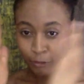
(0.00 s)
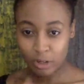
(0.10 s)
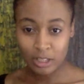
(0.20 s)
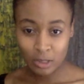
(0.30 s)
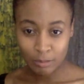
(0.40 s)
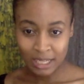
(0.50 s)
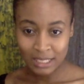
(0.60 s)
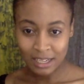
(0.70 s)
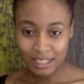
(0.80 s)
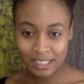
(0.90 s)
focus on my
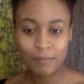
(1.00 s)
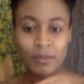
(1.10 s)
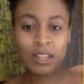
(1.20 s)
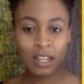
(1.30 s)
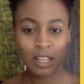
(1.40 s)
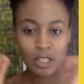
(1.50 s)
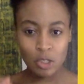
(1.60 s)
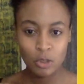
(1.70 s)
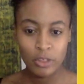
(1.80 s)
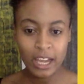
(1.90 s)
study,
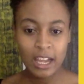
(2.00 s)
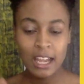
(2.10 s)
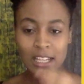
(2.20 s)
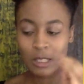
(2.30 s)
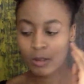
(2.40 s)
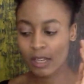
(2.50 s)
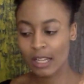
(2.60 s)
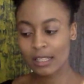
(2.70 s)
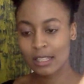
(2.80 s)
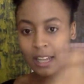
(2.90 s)
do that. As soon
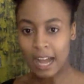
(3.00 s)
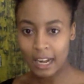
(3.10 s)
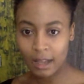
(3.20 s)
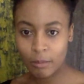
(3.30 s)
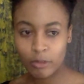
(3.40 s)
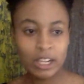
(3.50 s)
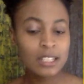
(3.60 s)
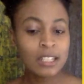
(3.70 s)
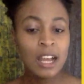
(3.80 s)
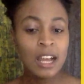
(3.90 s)
as the alarm
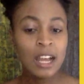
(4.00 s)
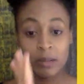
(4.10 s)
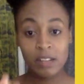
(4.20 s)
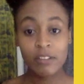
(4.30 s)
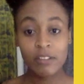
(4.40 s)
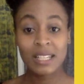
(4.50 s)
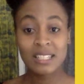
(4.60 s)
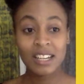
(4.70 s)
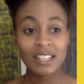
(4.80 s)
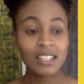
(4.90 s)
rings, I'm leaving my
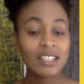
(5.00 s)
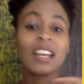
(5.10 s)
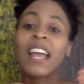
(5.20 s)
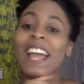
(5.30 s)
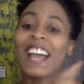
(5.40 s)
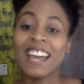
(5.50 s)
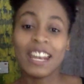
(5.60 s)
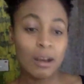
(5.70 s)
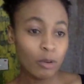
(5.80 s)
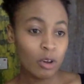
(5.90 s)
studies
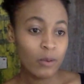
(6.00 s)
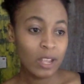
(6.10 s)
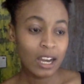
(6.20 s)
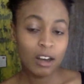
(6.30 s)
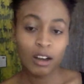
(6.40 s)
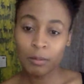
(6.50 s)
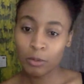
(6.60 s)
and I'm going out.